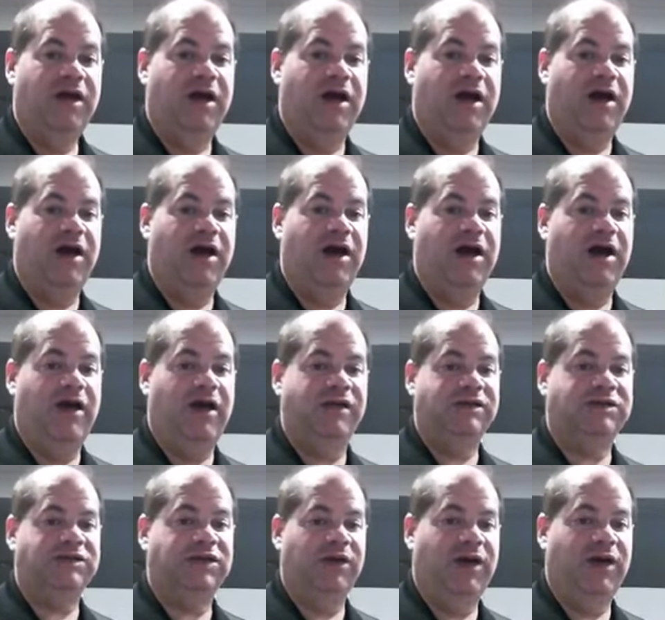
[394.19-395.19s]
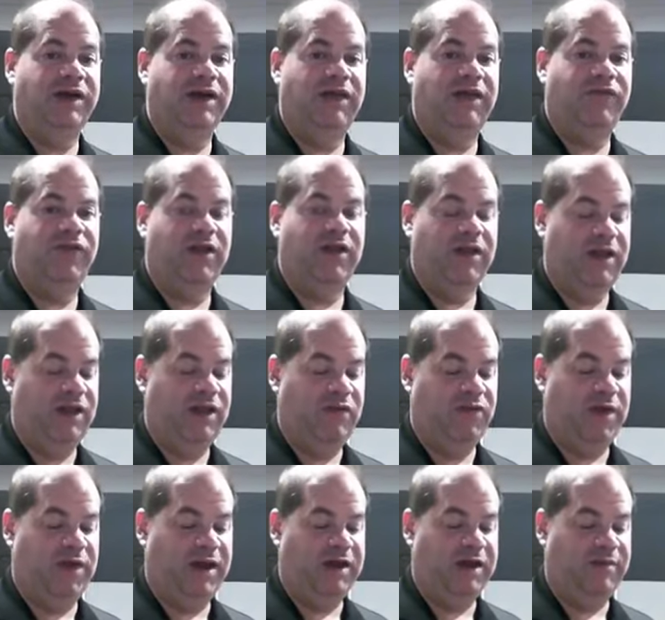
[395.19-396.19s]
Uh, so I definitely
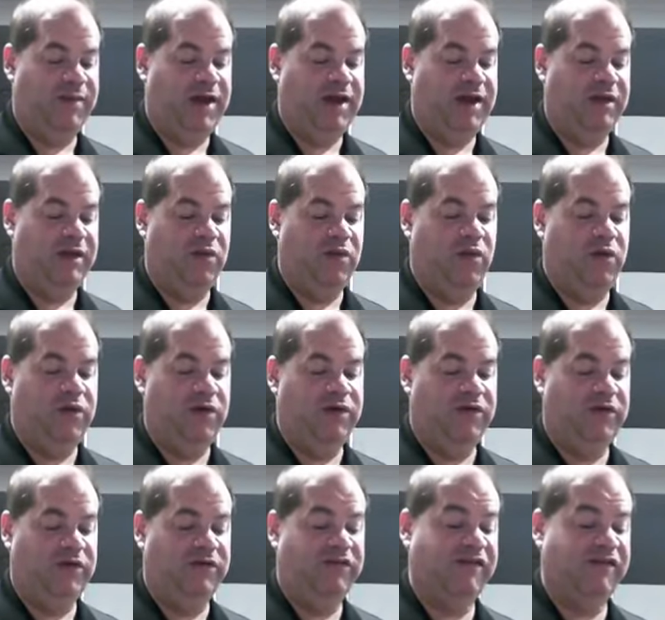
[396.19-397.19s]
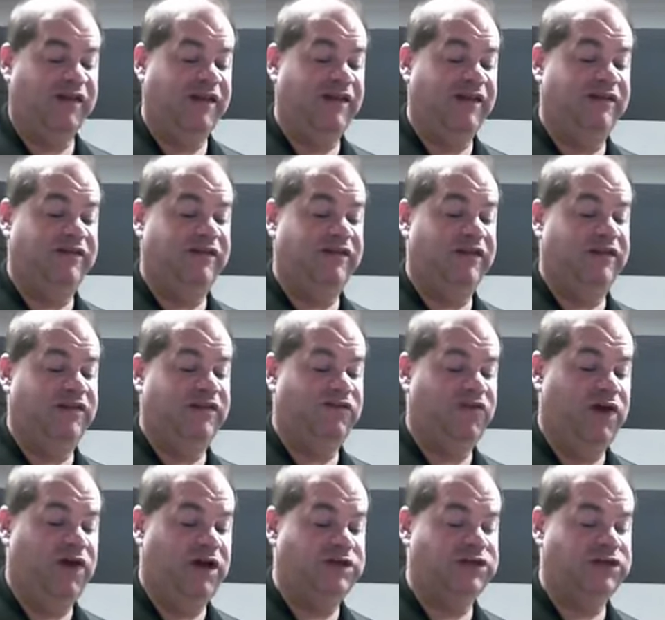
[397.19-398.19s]
recommend the world's easiest
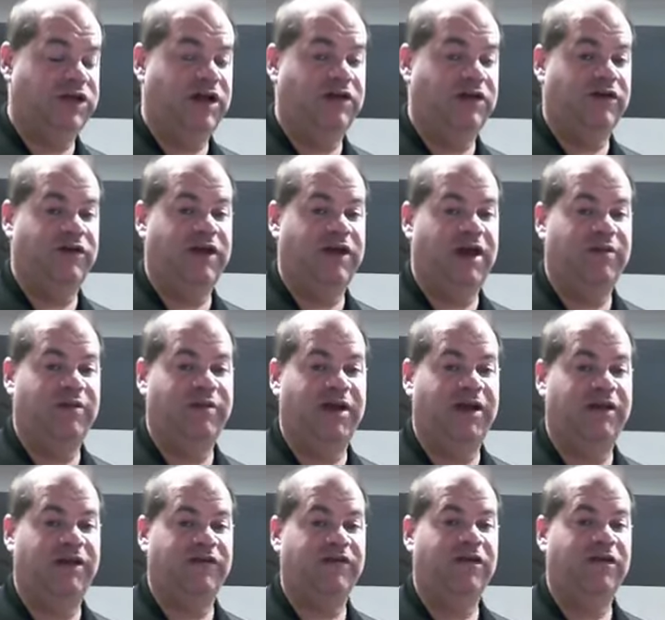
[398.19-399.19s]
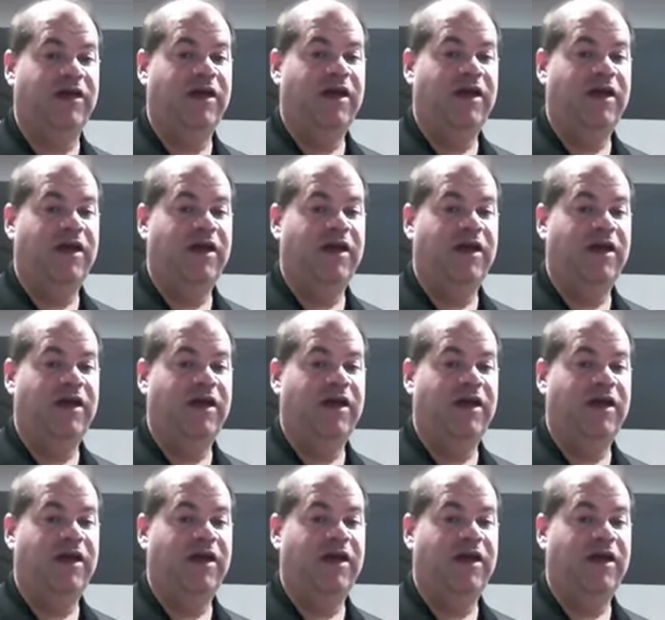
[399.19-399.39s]
fudge in under 10 minutes.